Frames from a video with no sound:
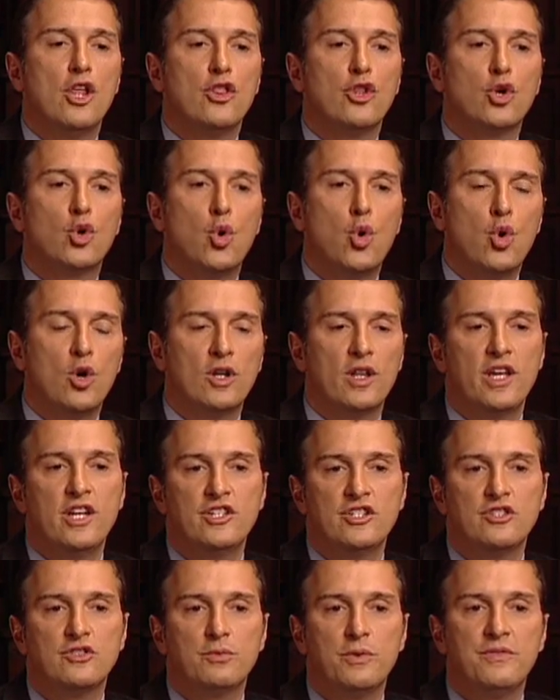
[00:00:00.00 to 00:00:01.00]
The
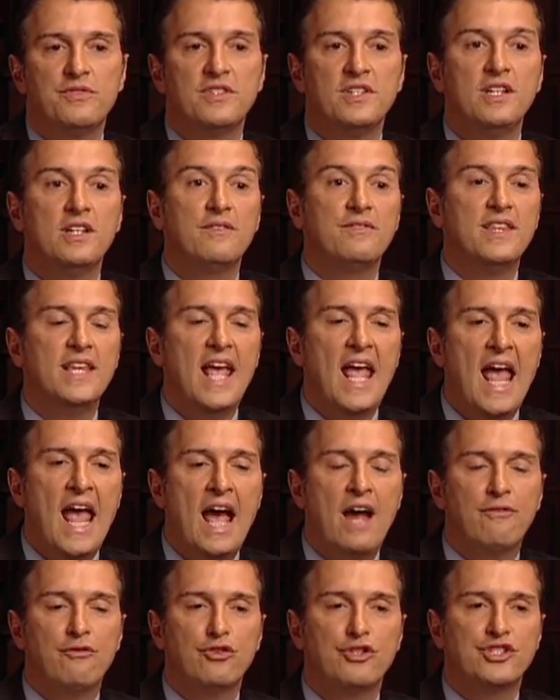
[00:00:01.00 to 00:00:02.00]
correlations we've seen of the
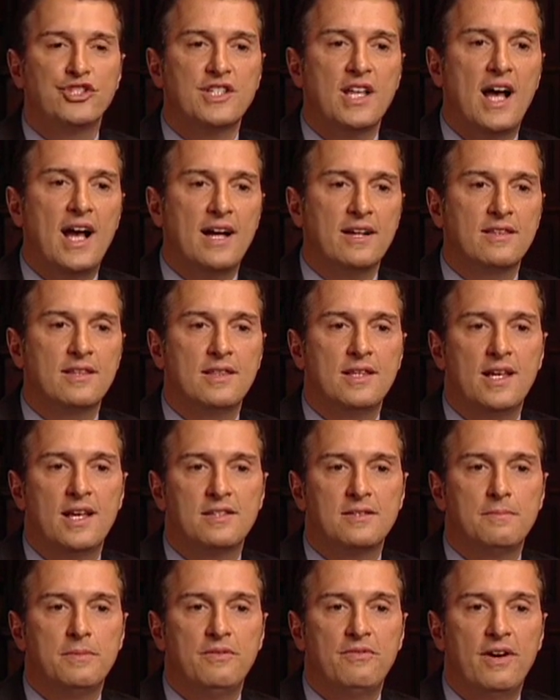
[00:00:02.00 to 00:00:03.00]
average stock to the
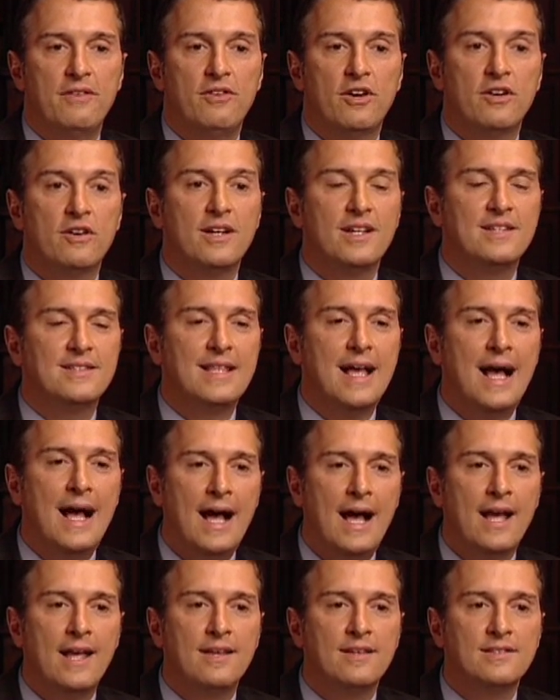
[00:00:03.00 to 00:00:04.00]
S&P 500 is the
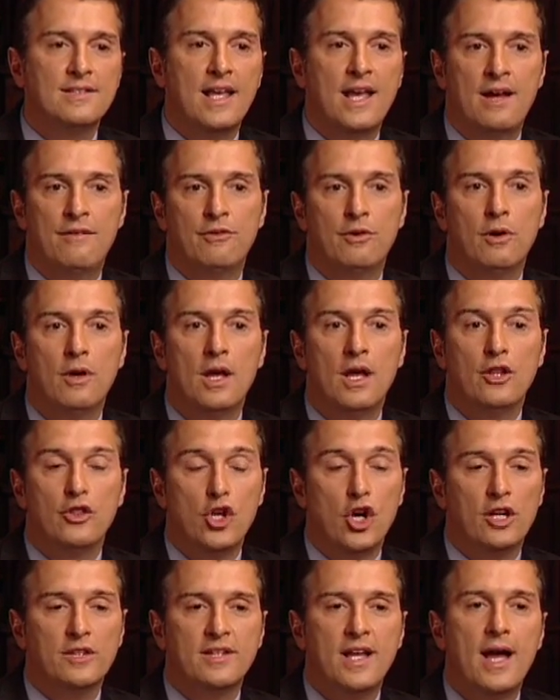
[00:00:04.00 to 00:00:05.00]
highest ever.
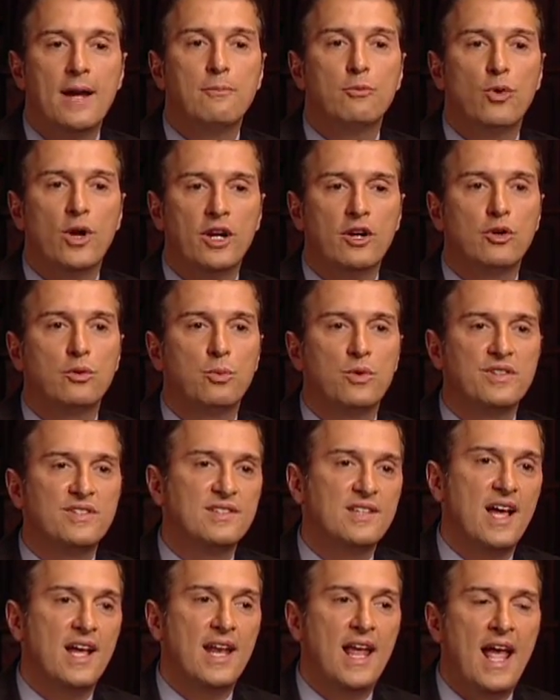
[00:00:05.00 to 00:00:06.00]
The all-time record was
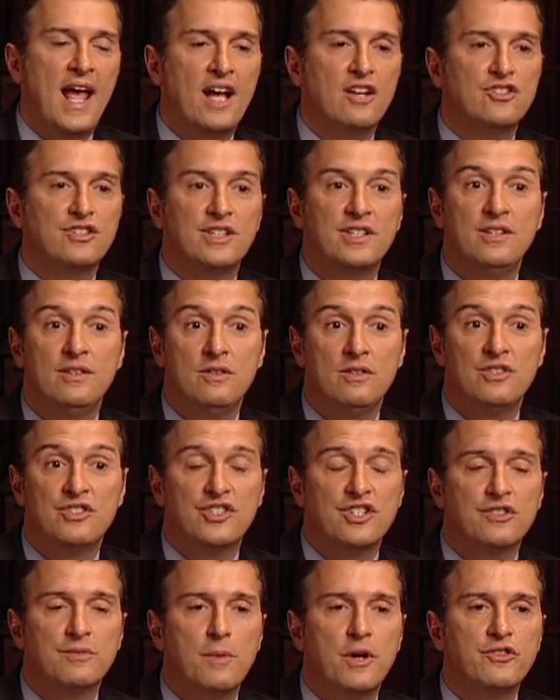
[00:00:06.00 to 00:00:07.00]
set actually
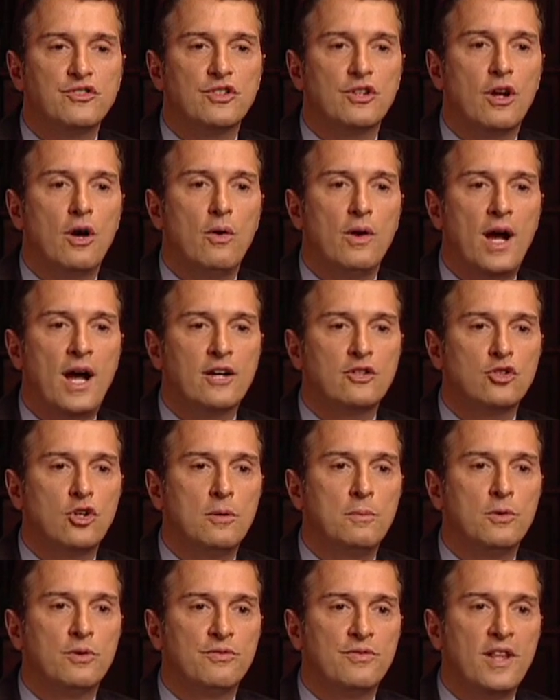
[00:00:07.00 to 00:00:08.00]
6 months ago,
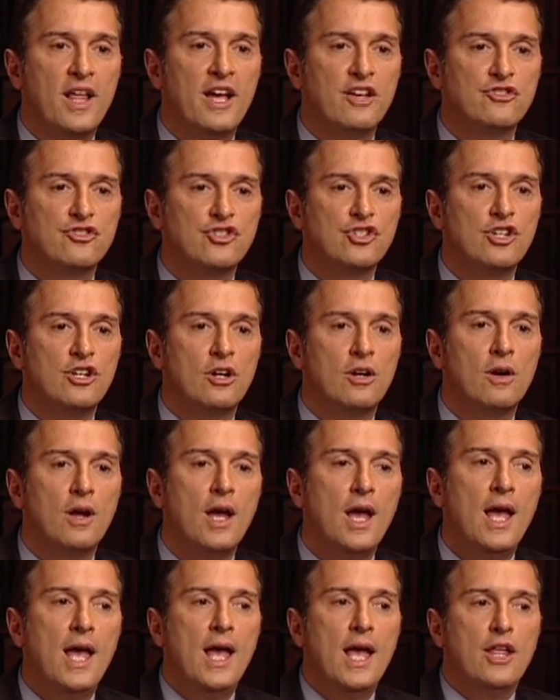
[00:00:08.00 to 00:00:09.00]
October of last year.
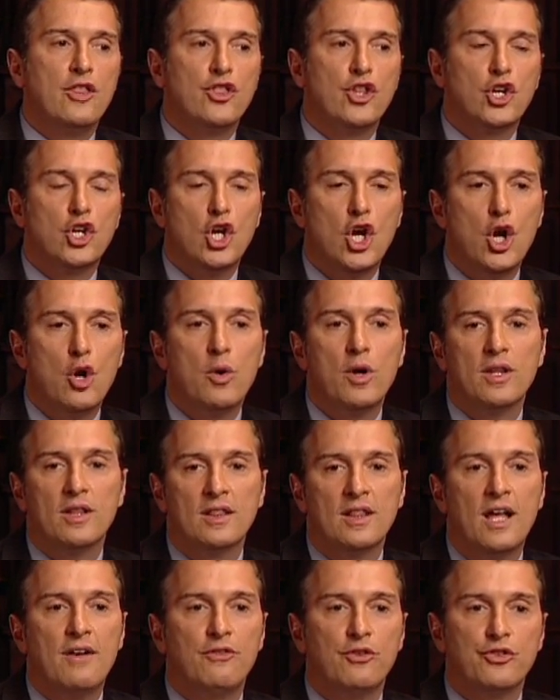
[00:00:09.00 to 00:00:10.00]
The current
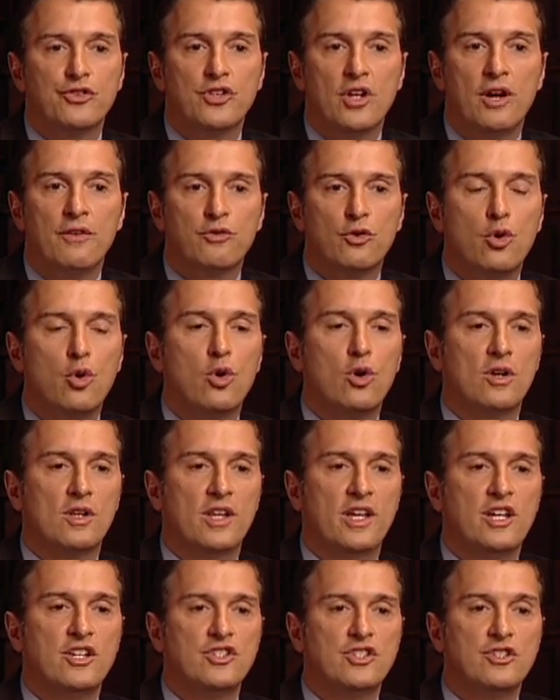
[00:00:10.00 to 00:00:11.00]
levels of
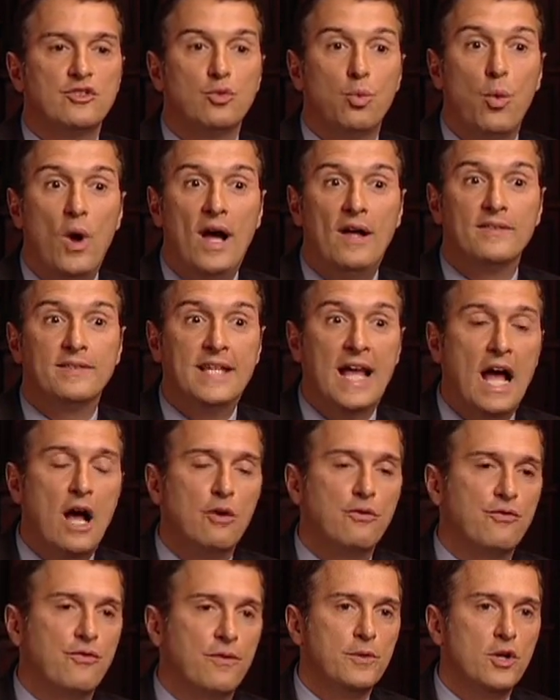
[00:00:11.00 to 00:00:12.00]
correlations, while
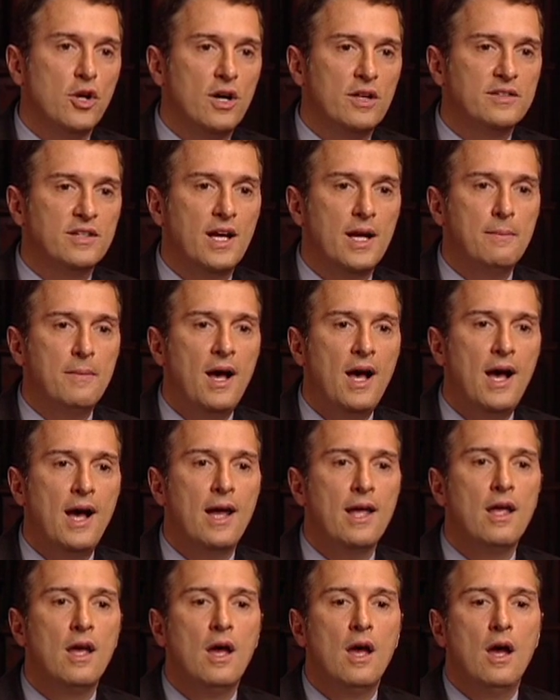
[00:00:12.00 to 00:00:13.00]
down the all-time
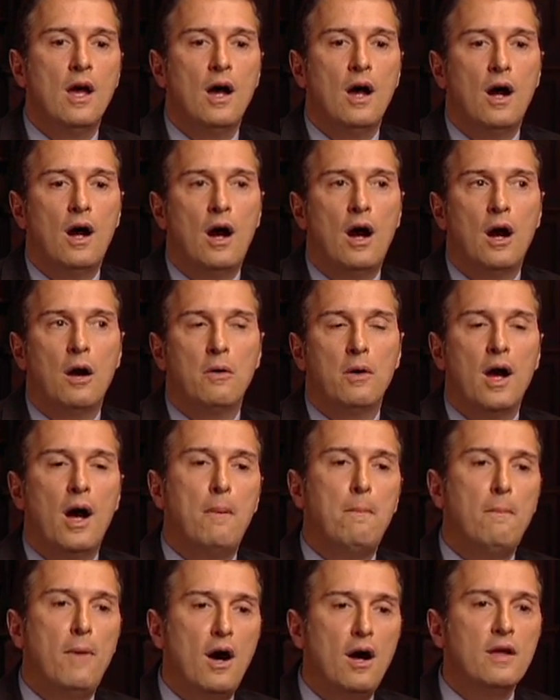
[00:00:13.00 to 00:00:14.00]
high, are
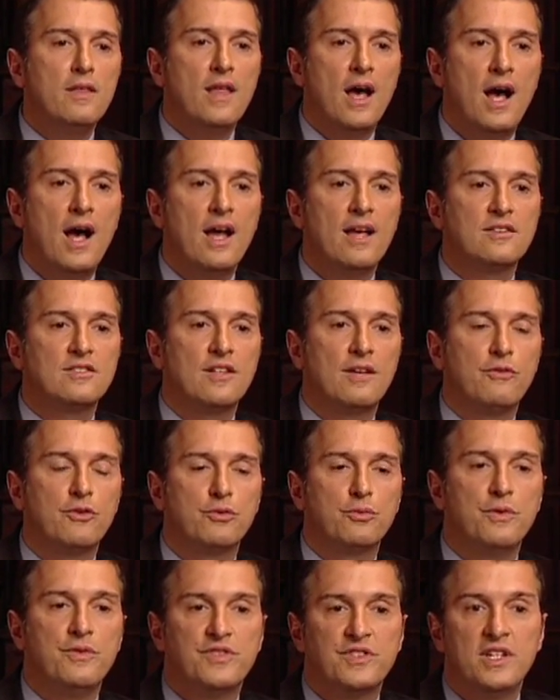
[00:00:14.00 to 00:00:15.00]
among the highest
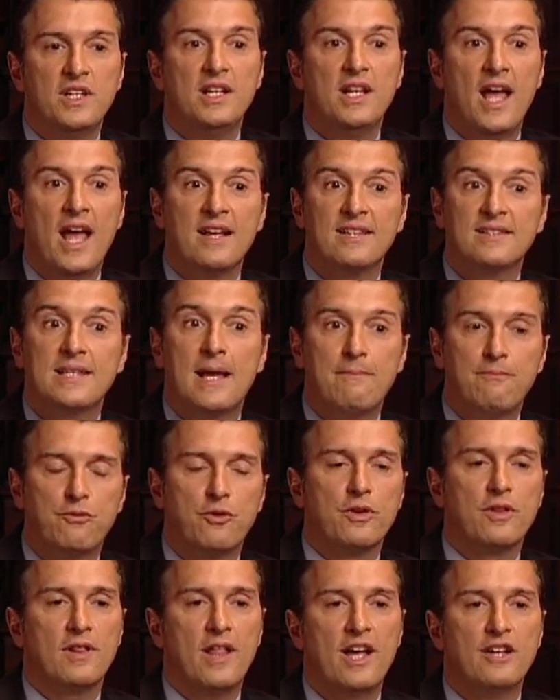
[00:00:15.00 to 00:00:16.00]
levels we've seen except
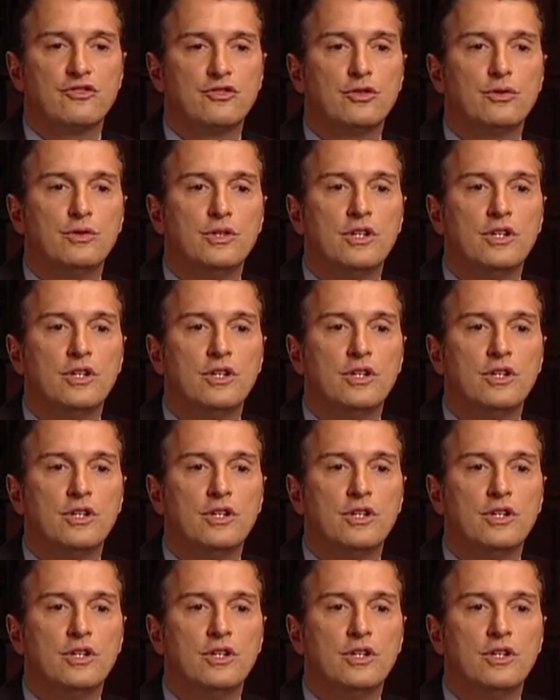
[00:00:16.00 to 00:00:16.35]
for the last 2